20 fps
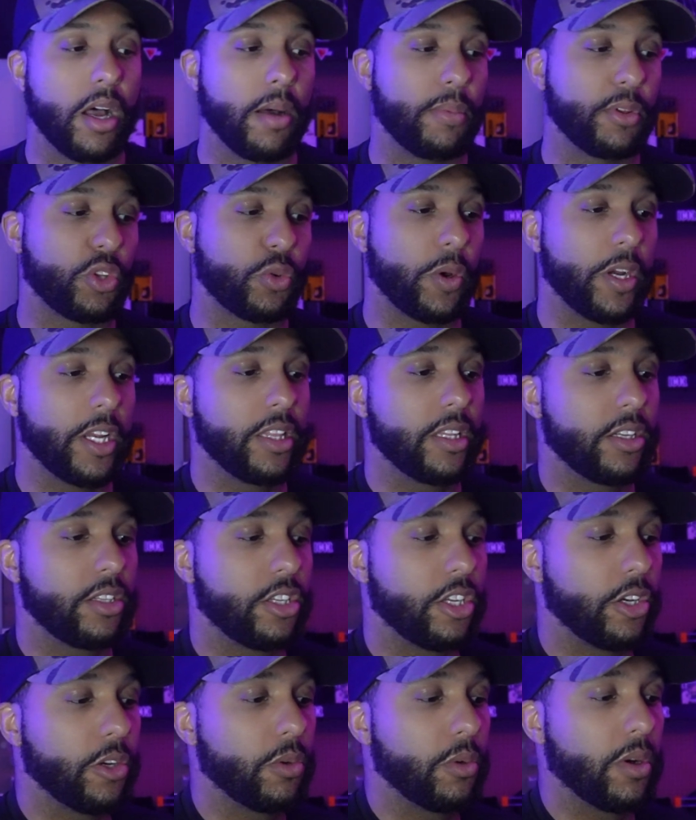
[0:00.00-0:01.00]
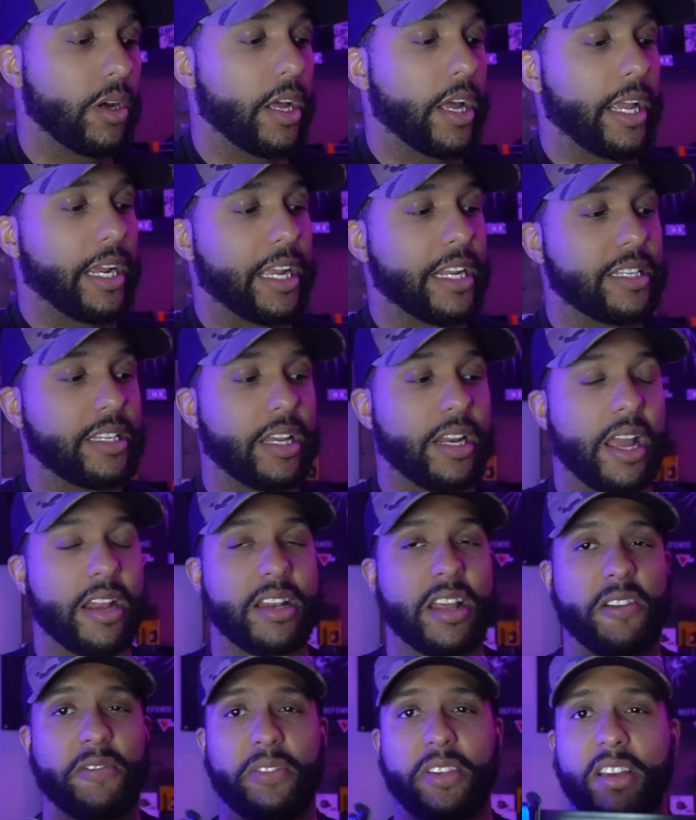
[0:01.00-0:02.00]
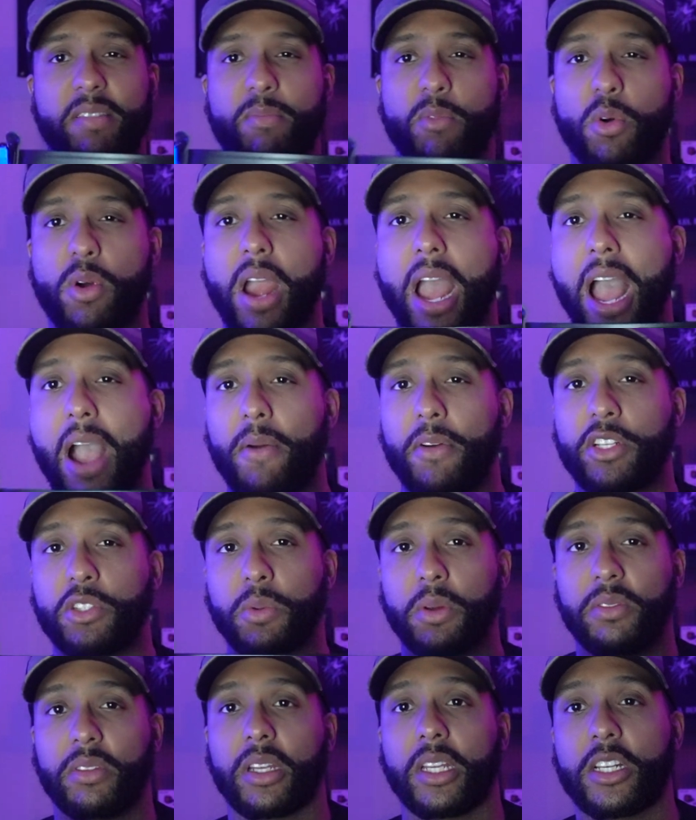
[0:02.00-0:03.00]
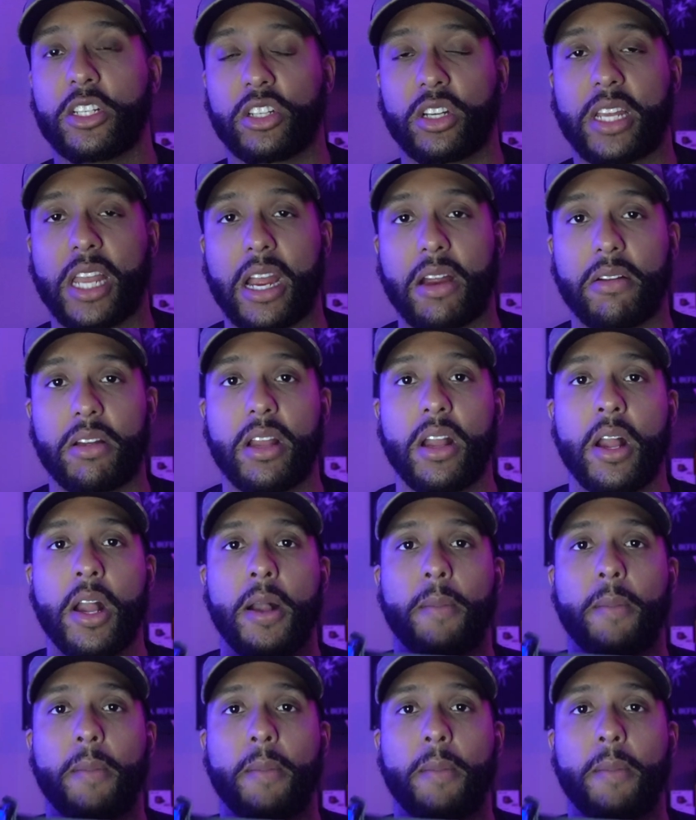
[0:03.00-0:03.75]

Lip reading: Between the two, like I said, I definitely have more hours with the Leisure Carry